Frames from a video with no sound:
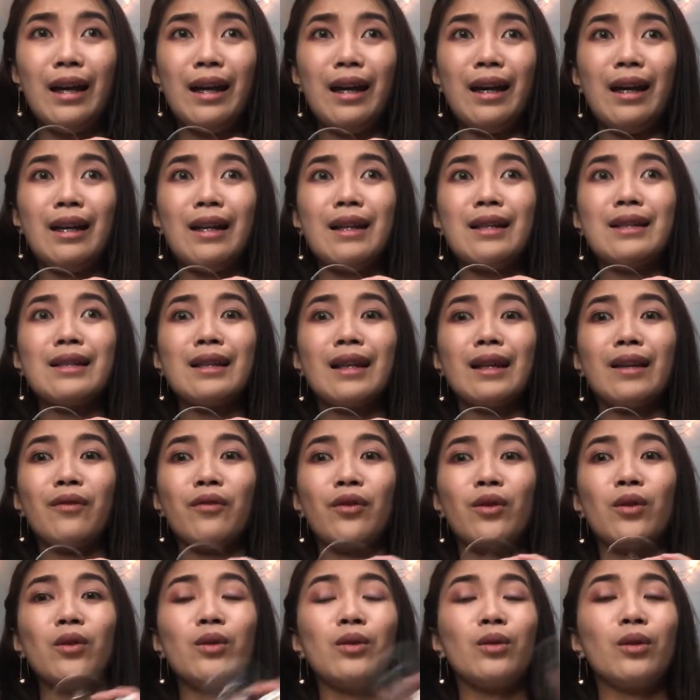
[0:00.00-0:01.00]
And it's like
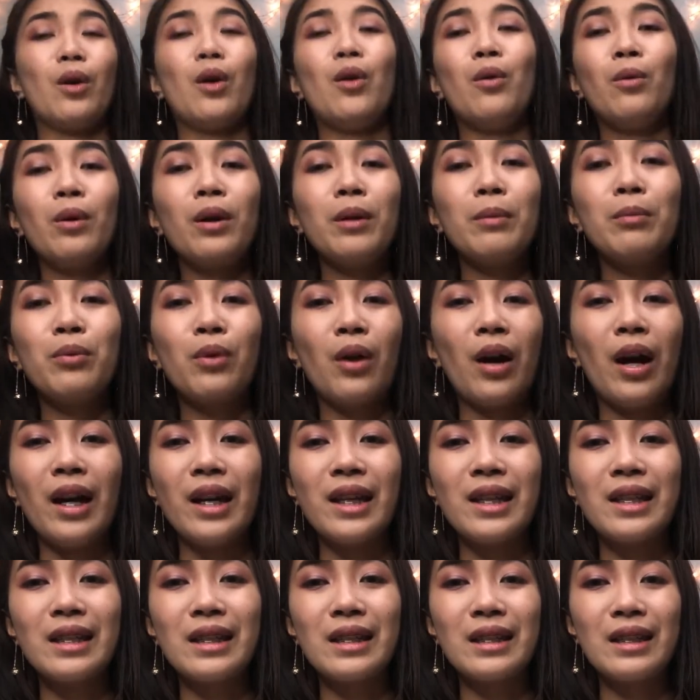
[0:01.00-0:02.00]
for a lower
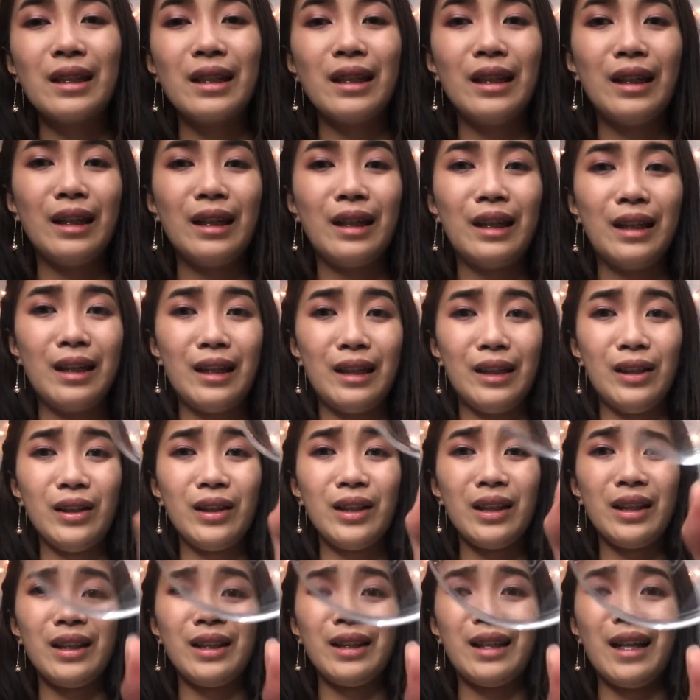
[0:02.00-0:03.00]
price.
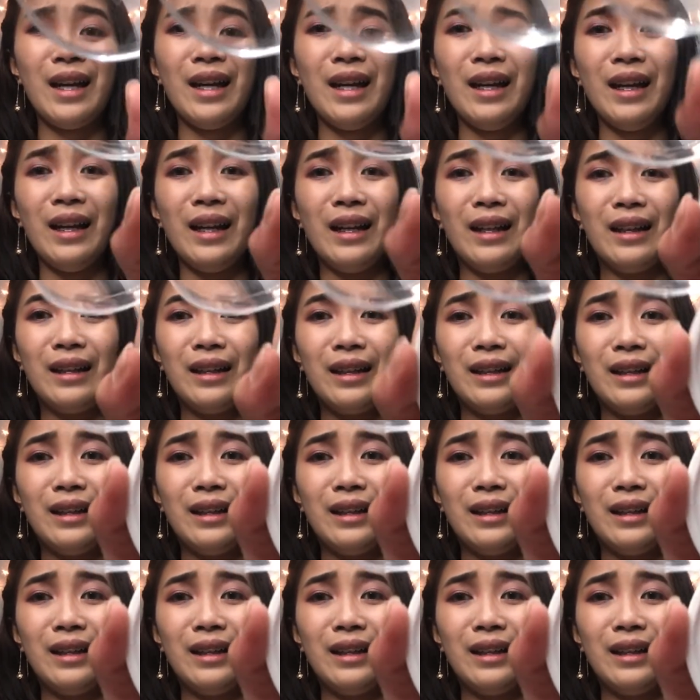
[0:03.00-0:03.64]
Look at that.